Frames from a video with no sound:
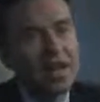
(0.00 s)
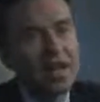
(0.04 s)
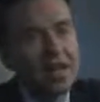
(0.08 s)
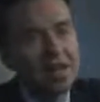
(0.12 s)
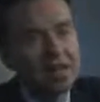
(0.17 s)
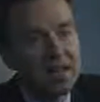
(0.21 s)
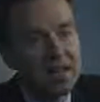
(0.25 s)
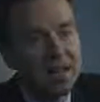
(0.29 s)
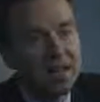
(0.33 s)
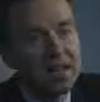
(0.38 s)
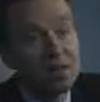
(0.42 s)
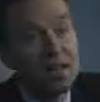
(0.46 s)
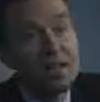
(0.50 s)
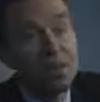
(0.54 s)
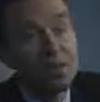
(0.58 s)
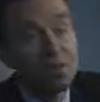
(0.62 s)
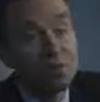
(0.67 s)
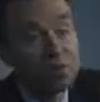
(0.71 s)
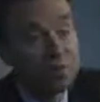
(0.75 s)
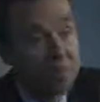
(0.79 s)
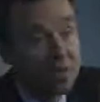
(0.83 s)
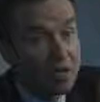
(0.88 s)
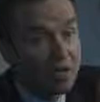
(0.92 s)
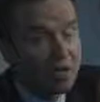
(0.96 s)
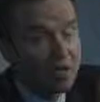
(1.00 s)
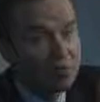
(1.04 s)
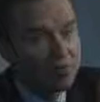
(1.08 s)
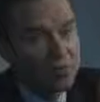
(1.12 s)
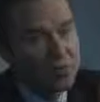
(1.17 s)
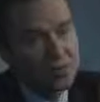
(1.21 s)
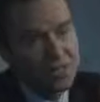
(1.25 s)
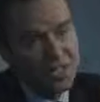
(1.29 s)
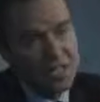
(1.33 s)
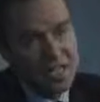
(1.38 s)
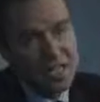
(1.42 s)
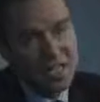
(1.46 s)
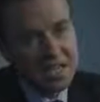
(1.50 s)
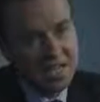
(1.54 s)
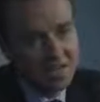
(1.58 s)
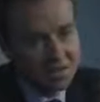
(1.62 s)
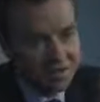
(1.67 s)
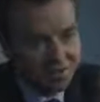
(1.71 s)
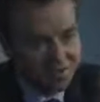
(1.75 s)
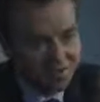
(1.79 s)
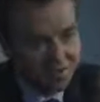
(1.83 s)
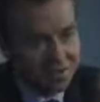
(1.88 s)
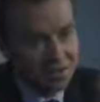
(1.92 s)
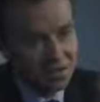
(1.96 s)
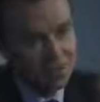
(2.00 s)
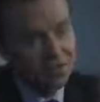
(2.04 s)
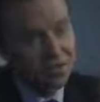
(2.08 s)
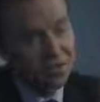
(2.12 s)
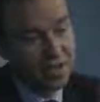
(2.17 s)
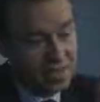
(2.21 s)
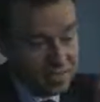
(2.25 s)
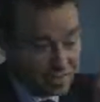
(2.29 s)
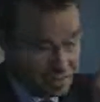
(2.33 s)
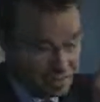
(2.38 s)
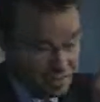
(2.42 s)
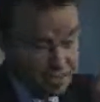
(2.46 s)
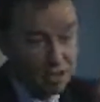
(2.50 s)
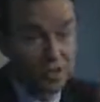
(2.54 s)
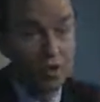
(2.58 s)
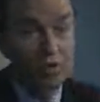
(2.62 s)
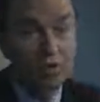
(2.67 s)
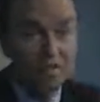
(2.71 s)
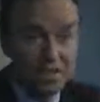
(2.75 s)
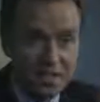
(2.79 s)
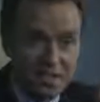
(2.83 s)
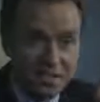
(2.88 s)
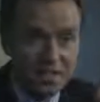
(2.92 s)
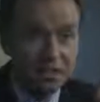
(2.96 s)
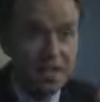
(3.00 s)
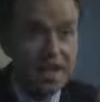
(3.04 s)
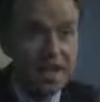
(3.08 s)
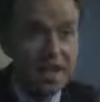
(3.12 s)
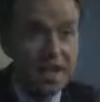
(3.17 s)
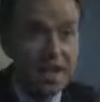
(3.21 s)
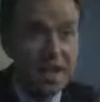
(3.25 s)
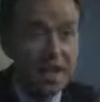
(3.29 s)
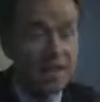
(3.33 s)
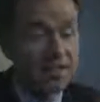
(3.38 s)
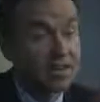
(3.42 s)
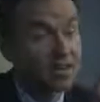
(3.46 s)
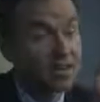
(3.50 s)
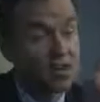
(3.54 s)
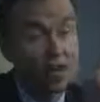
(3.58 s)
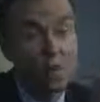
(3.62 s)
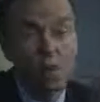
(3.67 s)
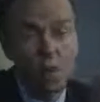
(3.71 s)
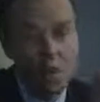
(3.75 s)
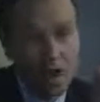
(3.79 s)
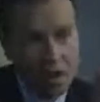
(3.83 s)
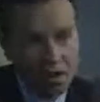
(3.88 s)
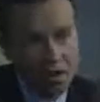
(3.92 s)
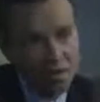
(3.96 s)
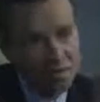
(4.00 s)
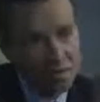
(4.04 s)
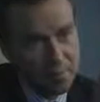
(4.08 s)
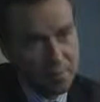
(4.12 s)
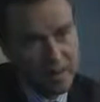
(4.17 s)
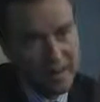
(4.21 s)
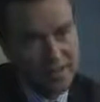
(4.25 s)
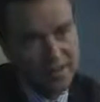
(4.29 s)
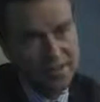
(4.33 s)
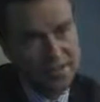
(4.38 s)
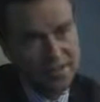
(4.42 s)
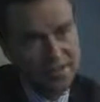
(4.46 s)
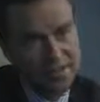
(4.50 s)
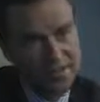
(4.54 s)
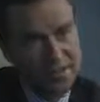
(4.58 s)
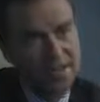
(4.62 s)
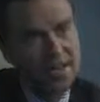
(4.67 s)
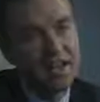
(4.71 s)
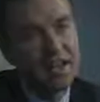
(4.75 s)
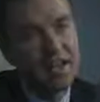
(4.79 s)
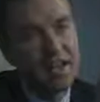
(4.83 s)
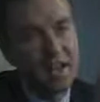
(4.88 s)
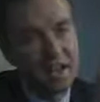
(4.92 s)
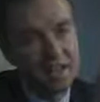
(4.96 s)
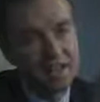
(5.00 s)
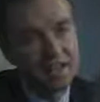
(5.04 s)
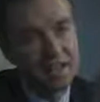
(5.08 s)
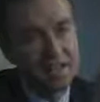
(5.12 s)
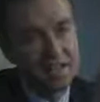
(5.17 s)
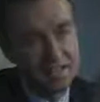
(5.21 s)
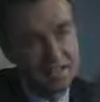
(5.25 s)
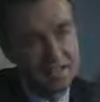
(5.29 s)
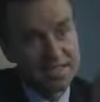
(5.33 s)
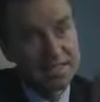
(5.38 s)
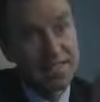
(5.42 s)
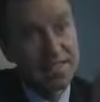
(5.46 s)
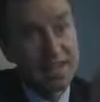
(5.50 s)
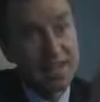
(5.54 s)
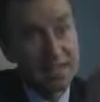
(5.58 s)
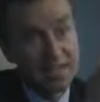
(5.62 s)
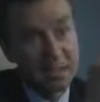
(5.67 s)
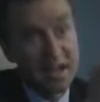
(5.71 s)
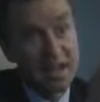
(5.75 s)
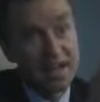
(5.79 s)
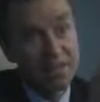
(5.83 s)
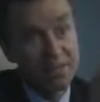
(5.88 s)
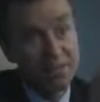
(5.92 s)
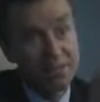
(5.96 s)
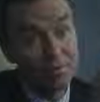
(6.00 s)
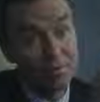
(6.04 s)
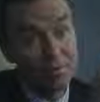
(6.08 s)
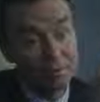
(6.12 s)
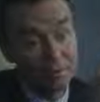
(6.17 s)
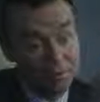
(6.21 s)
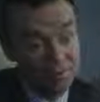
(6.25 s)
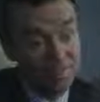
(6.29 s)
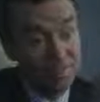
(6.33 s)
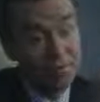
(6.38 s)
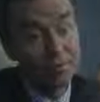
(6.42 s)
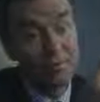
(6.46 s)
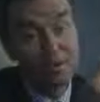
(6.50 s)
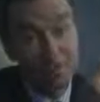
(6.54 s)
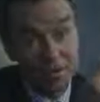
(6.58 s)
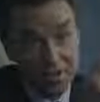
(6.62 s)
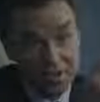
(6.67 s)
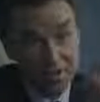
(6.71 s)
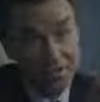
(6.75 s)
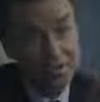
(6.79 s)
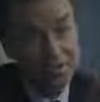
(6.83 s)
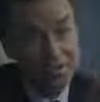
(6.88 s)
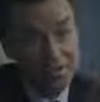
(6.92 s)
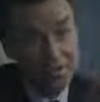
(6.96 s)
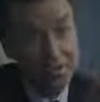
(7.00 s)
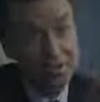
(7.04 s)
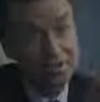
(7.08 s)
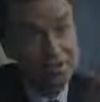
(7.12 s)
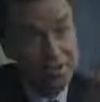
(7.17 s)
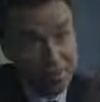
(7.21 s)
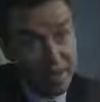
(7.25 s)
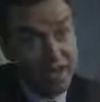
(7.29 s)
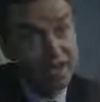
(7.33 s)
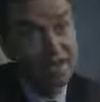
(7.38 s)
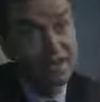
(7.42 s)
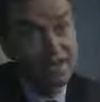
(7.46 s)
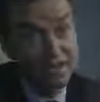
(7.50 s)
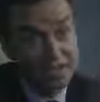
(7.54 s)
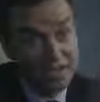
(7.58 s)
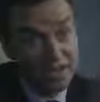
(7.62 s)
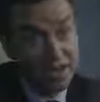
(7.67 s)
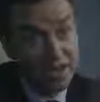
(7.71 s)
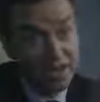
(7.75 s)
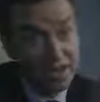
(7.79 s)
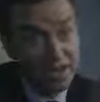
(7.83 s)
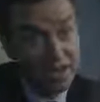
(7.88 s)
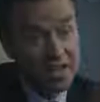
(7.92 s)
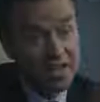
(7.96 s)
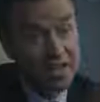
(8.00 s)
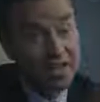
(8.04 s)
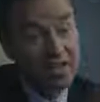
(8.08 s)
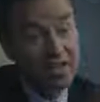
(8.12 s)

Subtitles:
and then it will become routine for the trains to go this way, and they're no longer dependent on this pathway which they were heretofore dependent on.